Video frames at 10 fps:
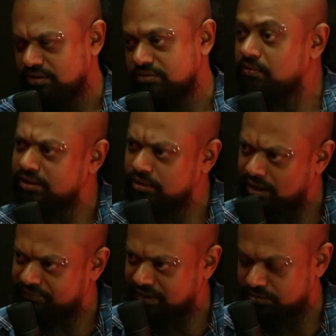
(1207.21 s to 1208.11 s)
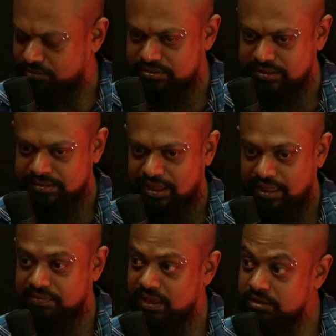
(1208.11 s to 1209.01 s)
asked, why do you have tattoos?
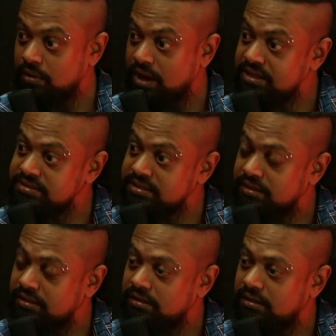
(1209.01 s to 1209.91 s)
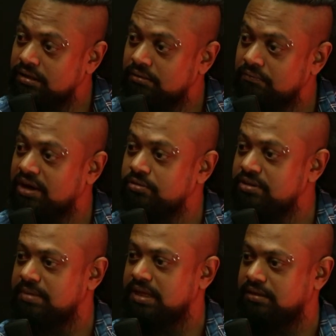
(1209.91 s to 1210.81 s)
And then you asked, what do
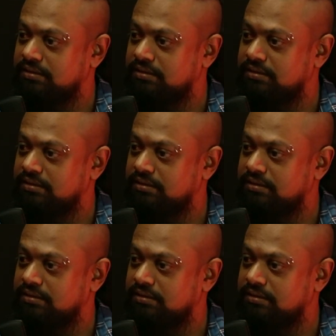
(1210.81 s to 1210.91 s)
they mean?